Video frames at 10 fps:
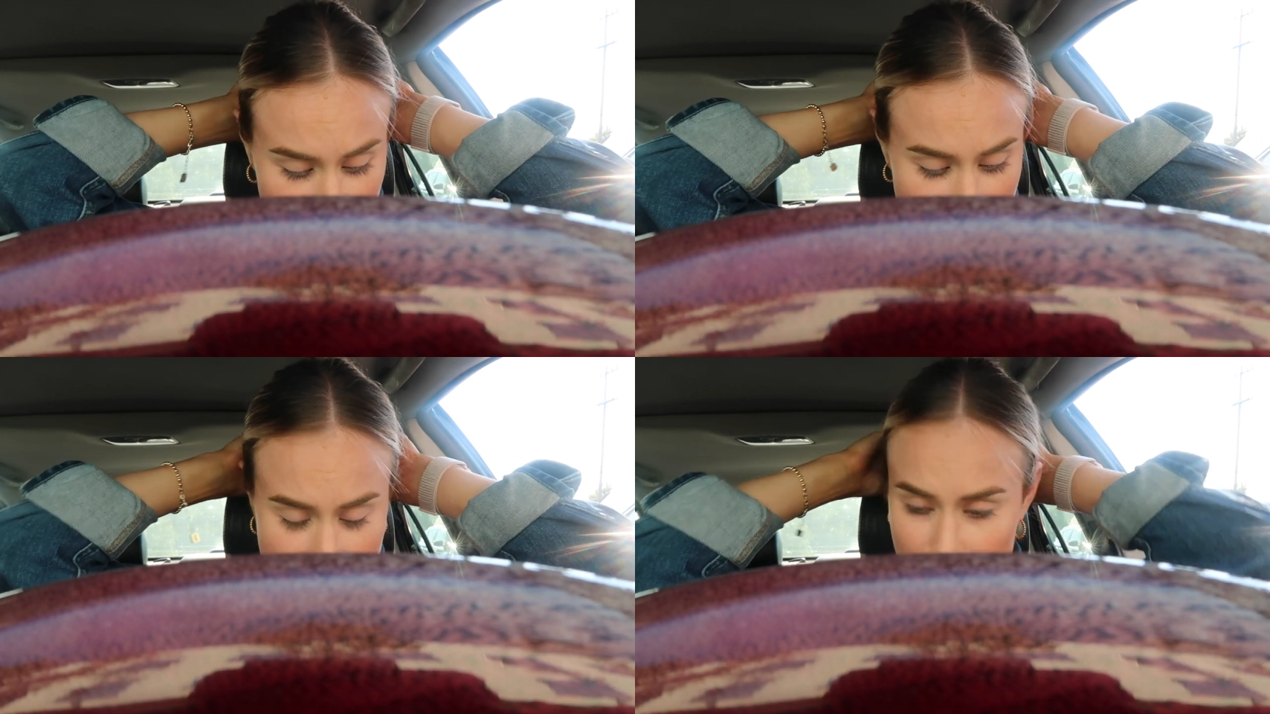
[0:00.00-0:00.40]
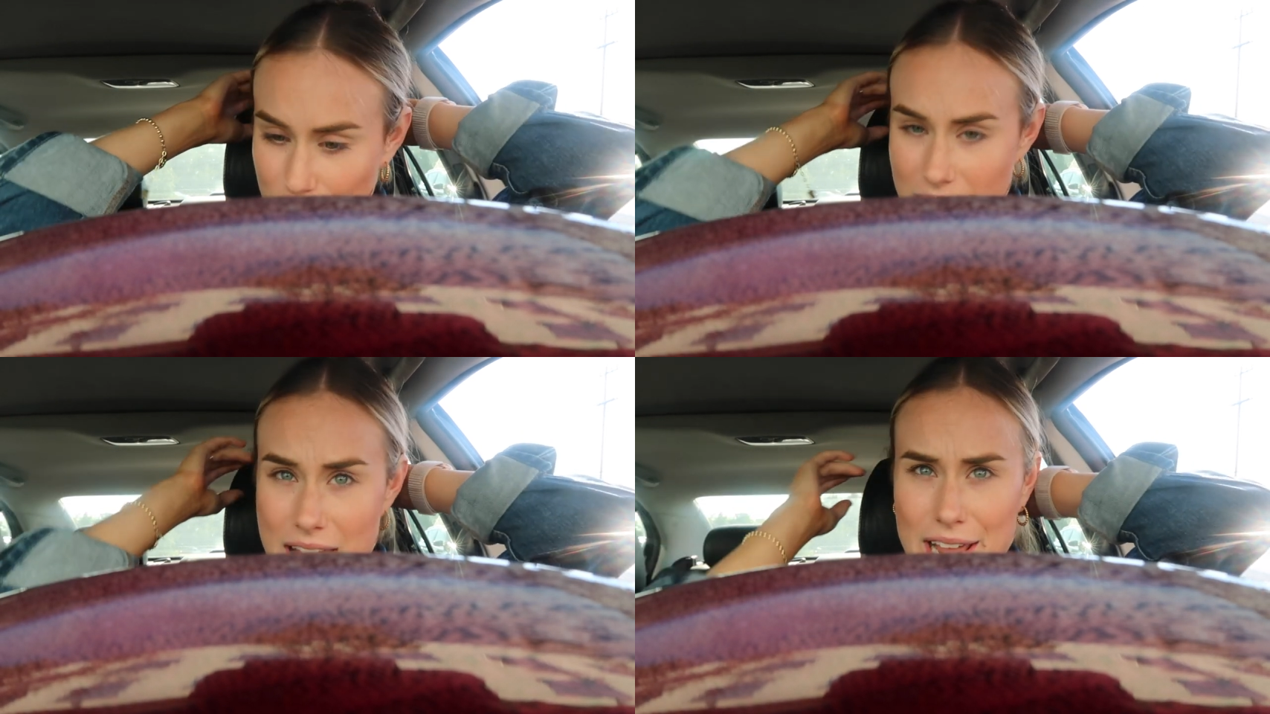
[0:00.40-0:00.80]
today
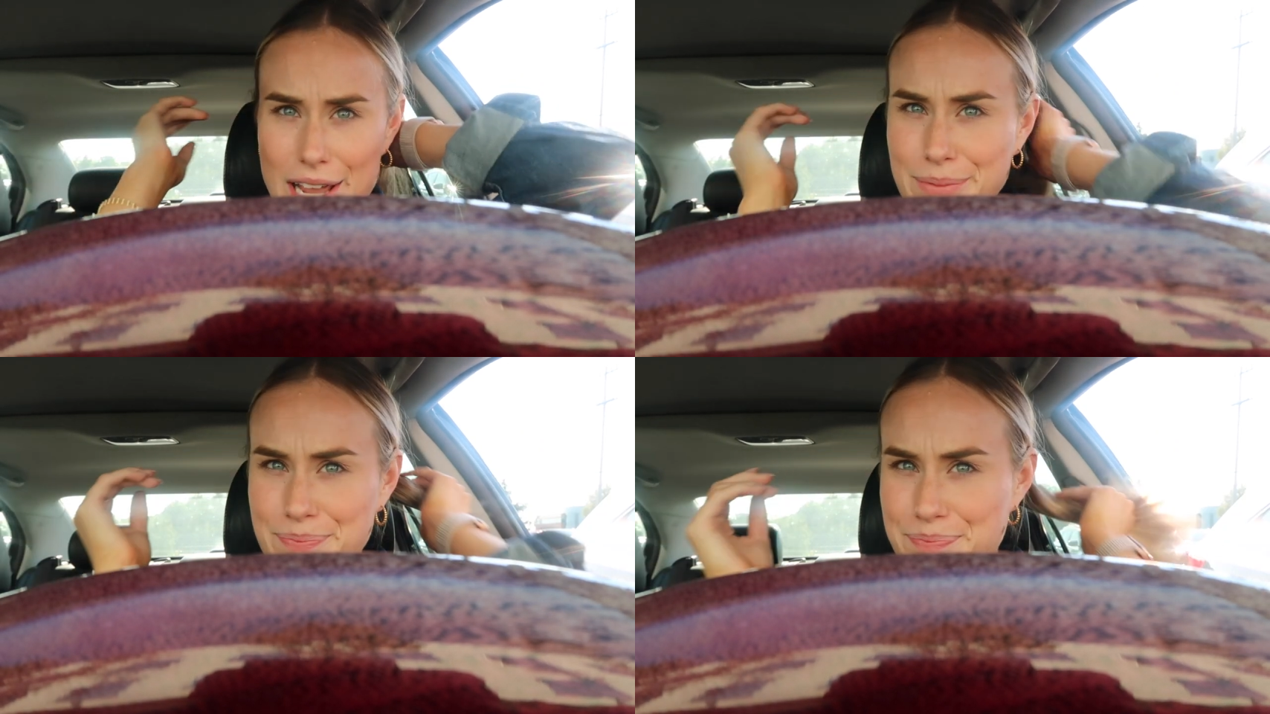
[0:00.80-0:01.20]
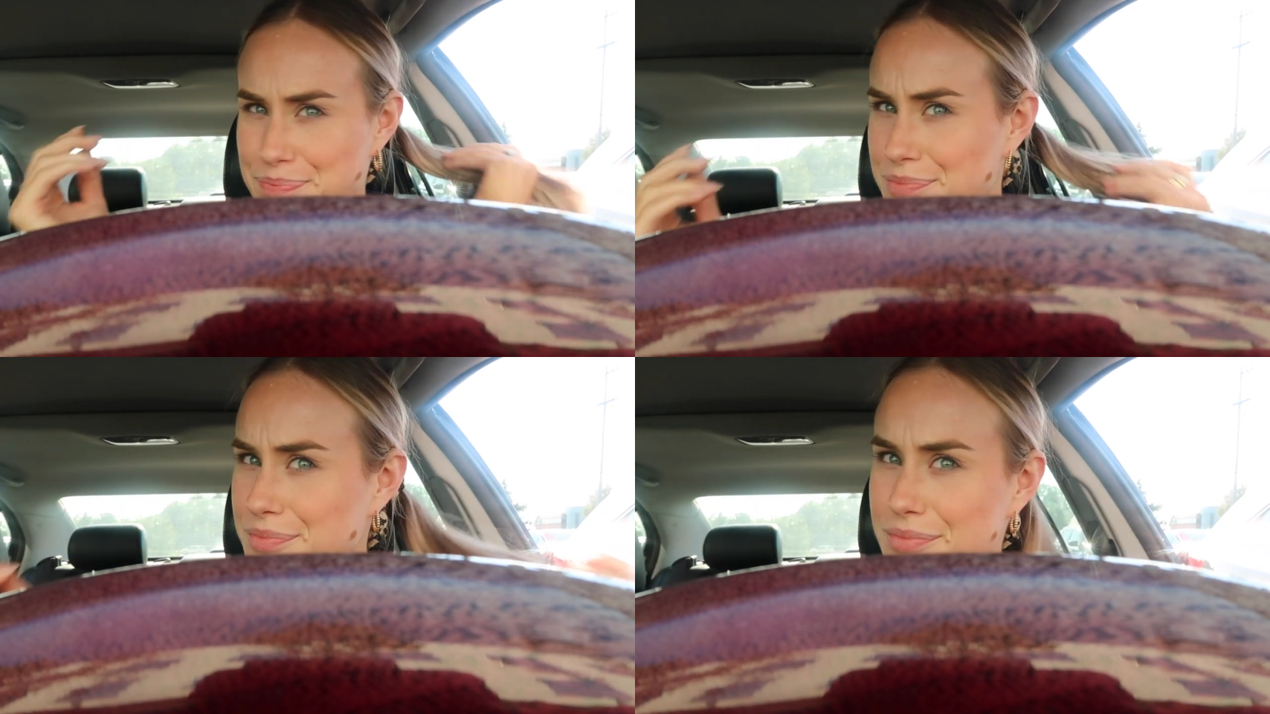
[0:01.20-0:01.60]
already.
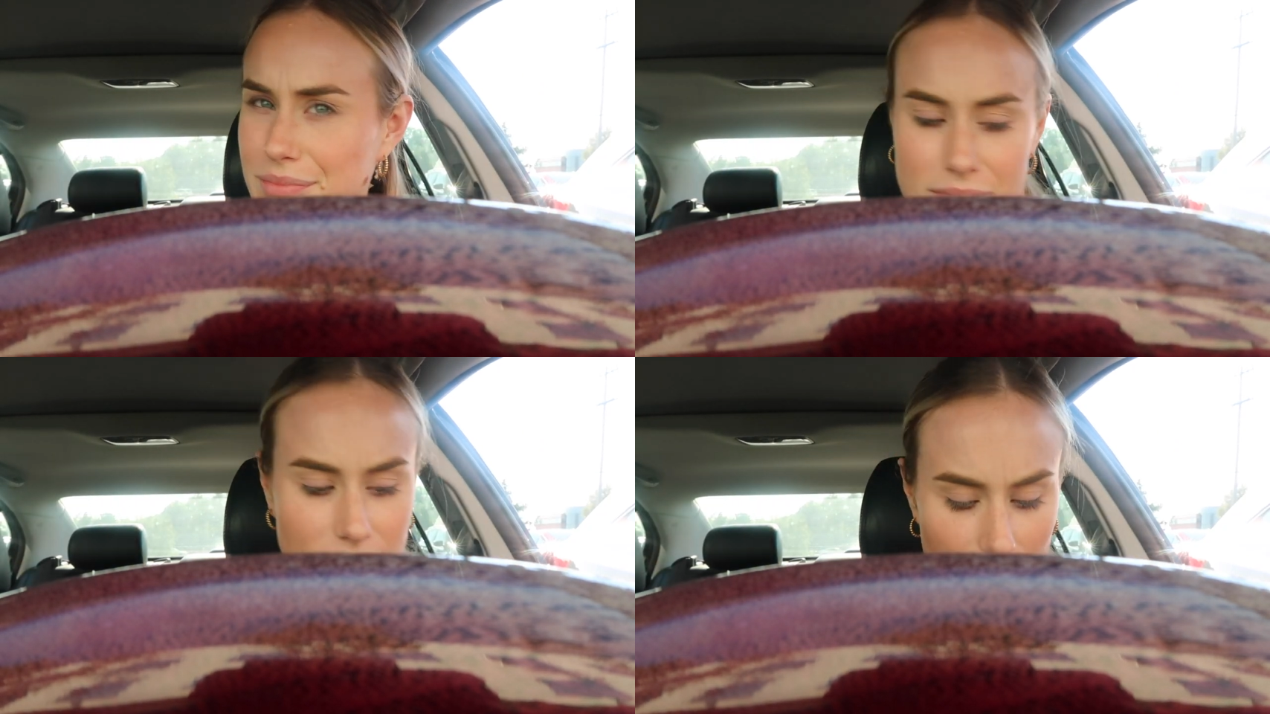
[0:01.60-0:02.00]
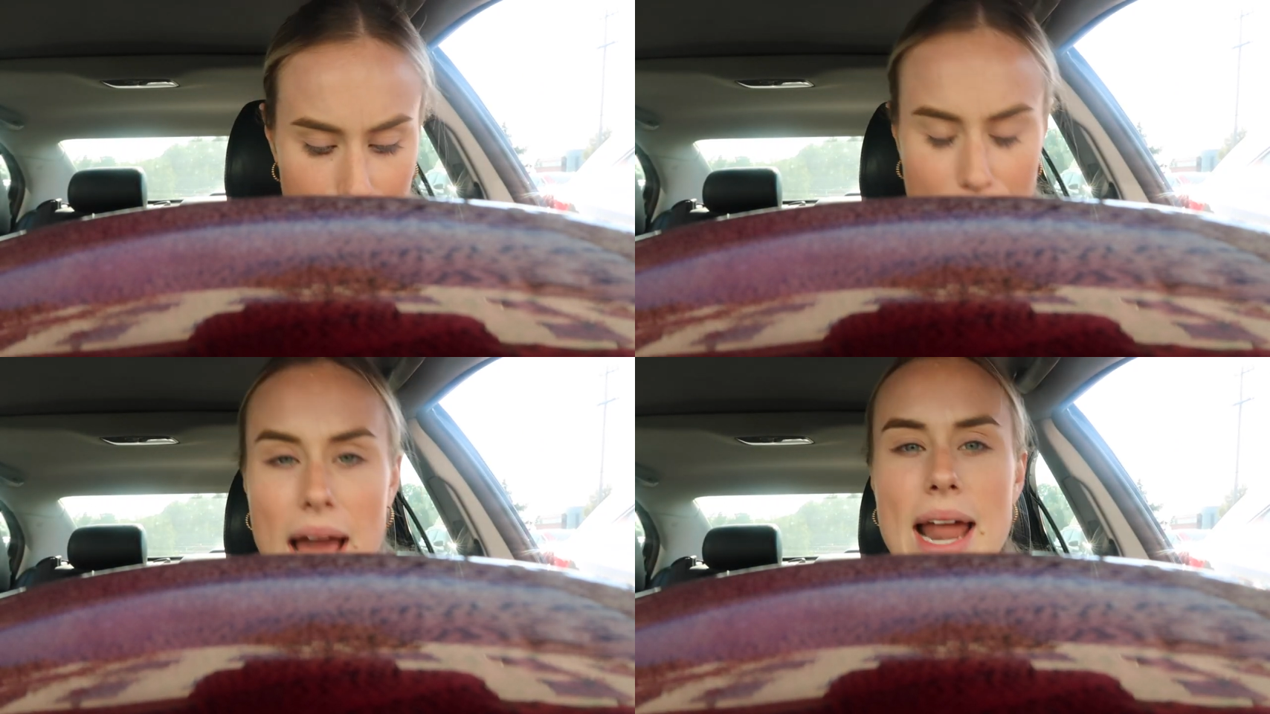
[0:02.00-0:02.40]

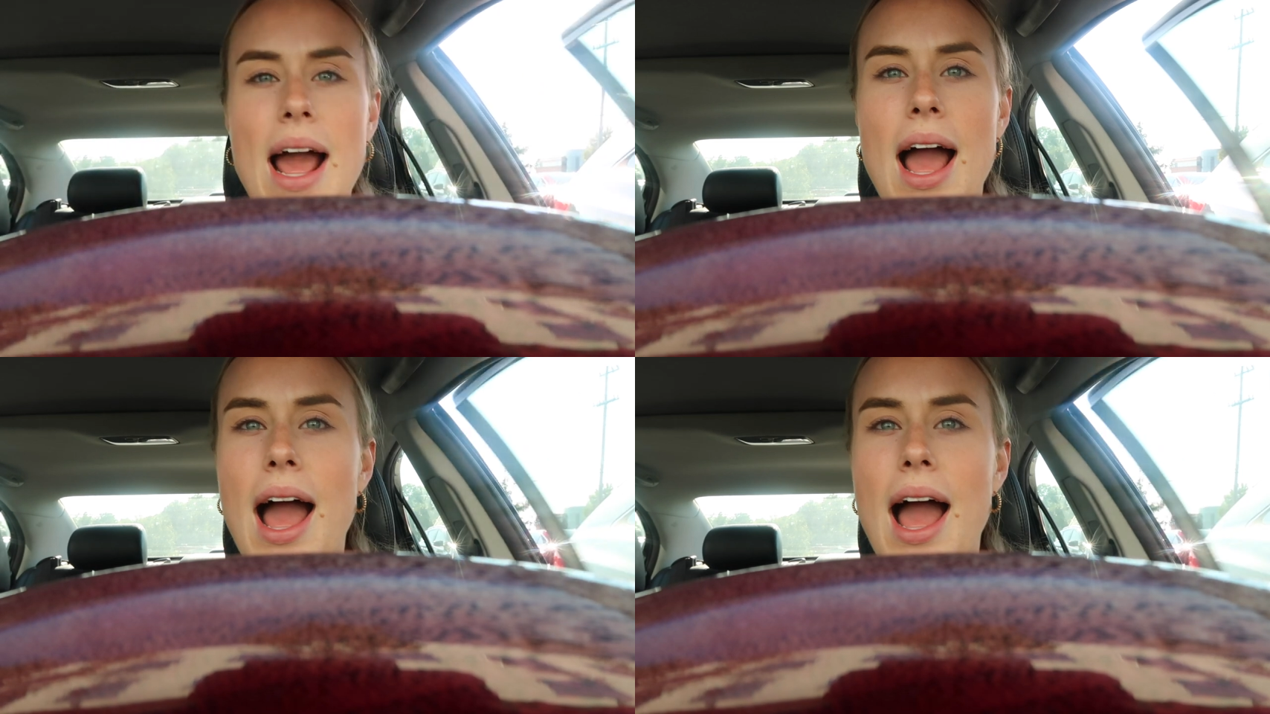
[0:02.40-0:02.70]
But